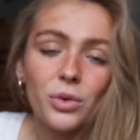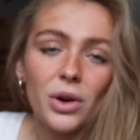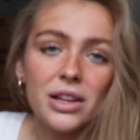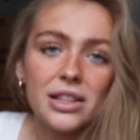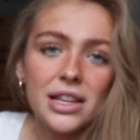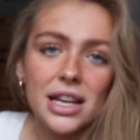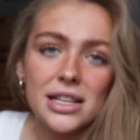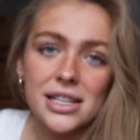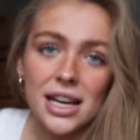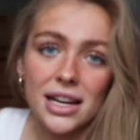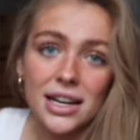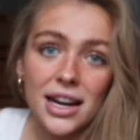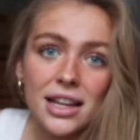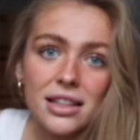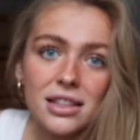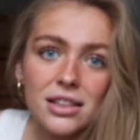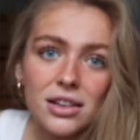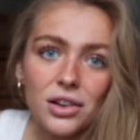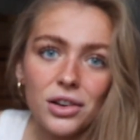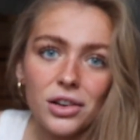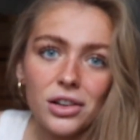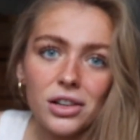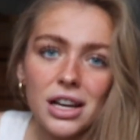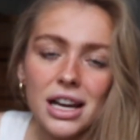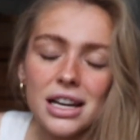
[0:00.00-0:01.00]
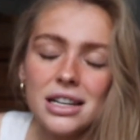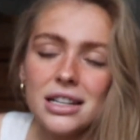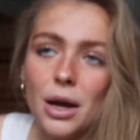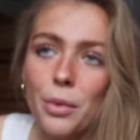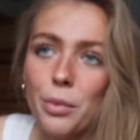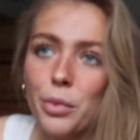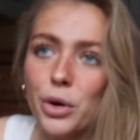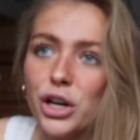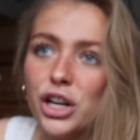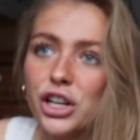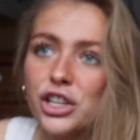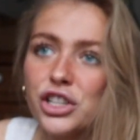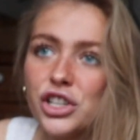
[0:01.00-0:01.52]
one, that's unethical, and
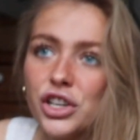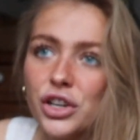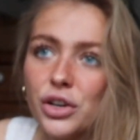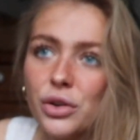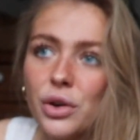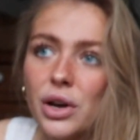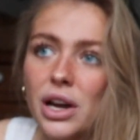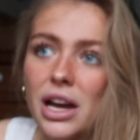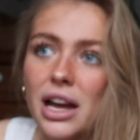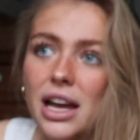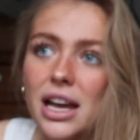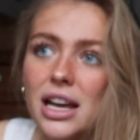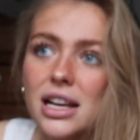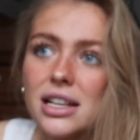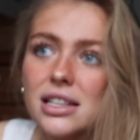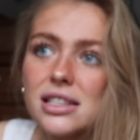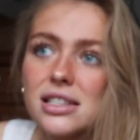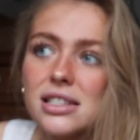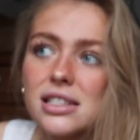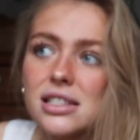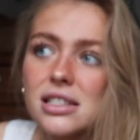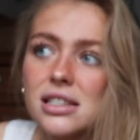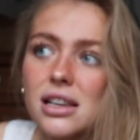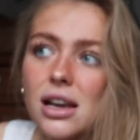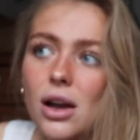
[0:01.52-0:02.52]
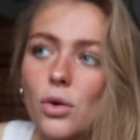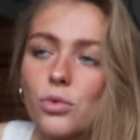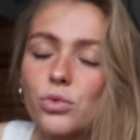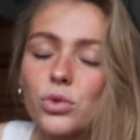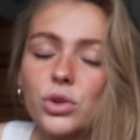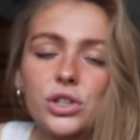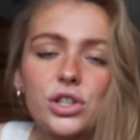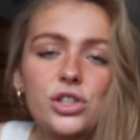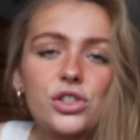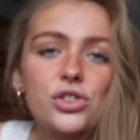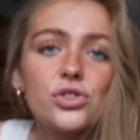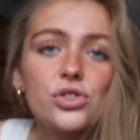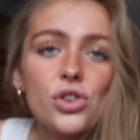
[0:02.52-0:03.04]
number two, it's
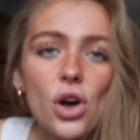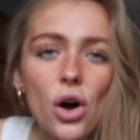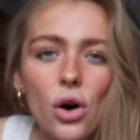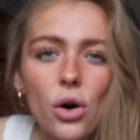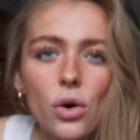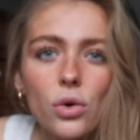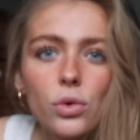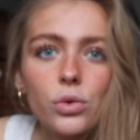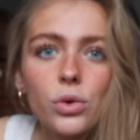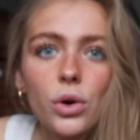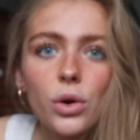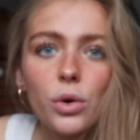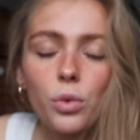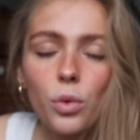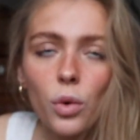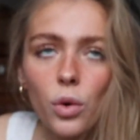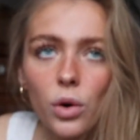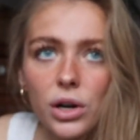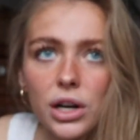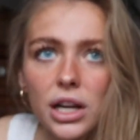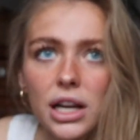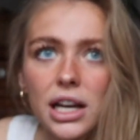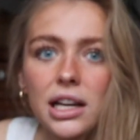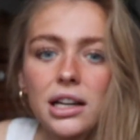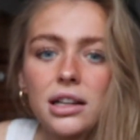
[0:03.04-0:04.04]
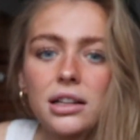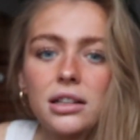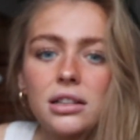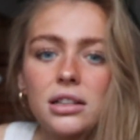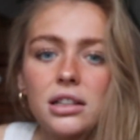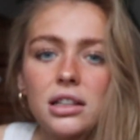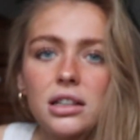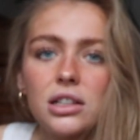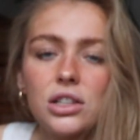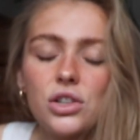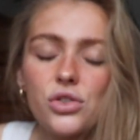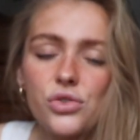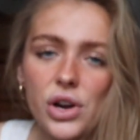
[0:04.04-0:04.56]
so
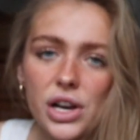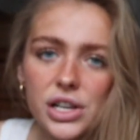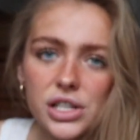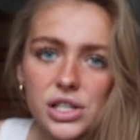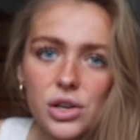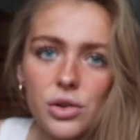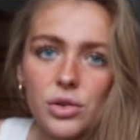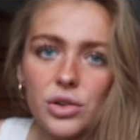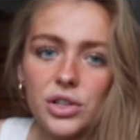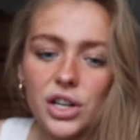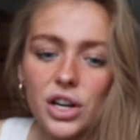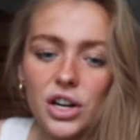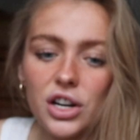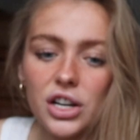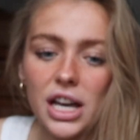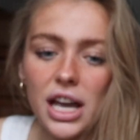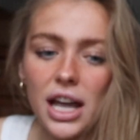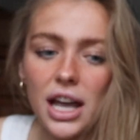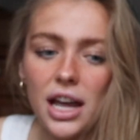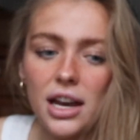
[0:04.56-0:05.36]
rewarding to rescue a dog.